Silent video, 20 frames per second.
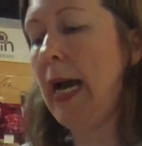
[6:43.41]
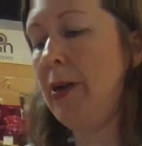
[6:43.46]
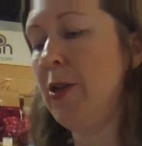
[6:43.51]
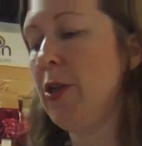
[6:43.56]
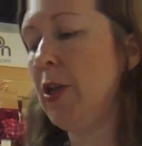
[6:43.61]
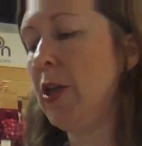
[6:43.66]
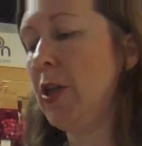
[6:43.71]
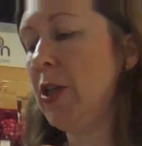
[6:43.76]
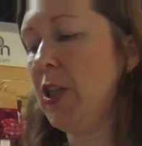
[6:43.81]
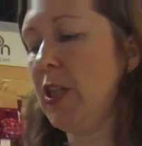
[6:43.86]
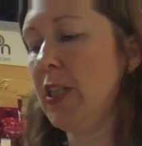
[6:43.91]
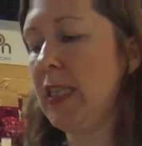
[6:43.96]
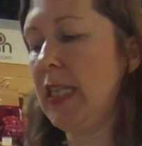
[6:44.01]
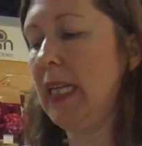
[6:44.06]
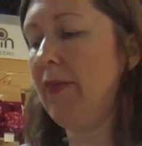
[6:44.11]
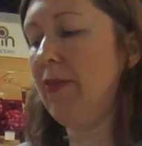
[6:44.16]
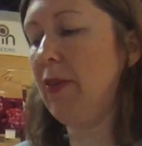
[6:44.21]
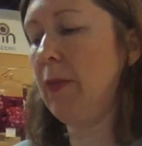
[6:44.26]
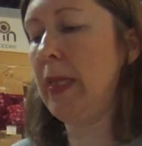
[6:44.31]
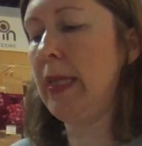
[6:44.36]
and you can just
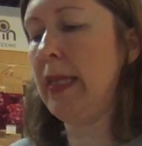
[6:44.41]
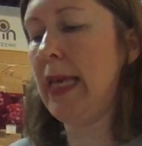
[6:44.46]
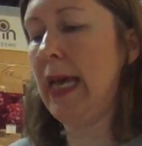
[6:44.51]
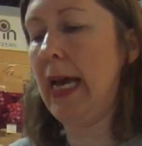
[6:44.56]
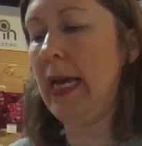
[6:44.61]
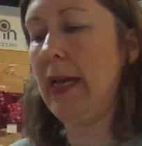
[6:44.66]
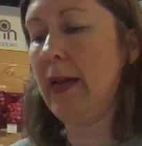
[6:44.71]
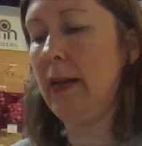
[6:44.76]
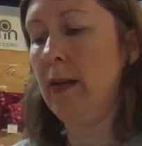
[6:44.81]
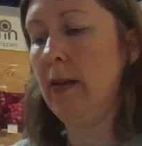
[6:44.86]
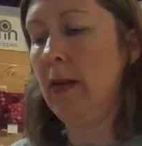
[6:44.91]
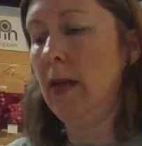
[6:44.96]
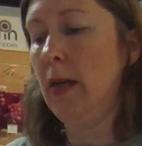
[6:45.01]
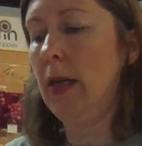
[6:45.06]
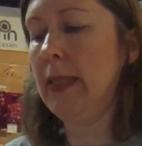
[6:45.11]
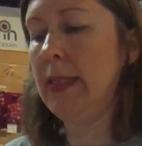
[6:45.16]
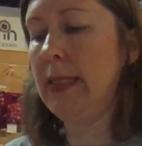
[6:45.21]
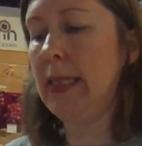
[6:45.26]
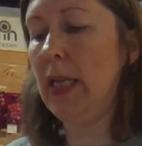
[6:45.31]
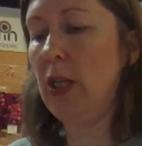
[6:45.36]
leave them in there
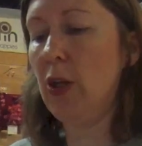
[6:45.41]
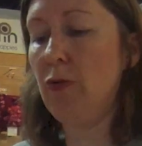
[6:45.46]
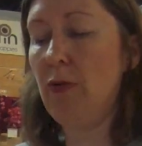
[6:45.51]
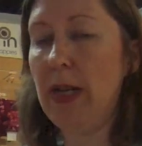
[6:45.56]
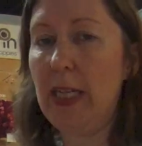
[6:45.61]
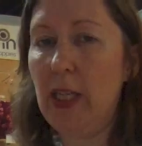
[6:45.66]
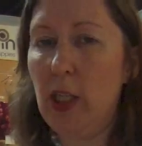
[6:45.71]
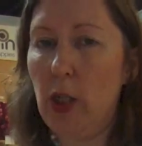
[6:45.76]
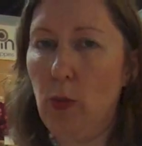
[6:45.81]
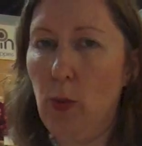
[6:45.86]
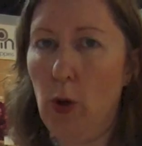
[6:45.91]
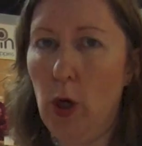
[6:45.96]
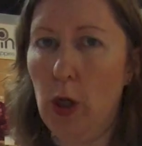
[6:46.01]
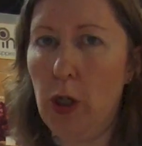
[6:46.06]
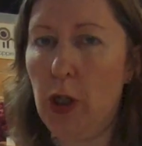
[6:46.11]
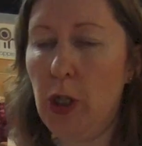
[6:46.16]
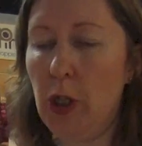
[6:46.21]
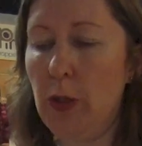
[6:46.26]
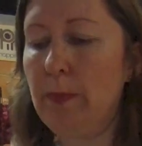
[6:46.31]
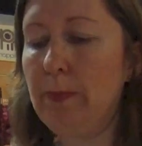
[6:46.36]
until you're ready to
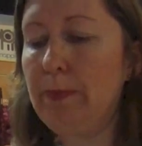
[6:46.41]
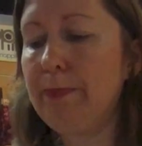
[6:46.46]
wash.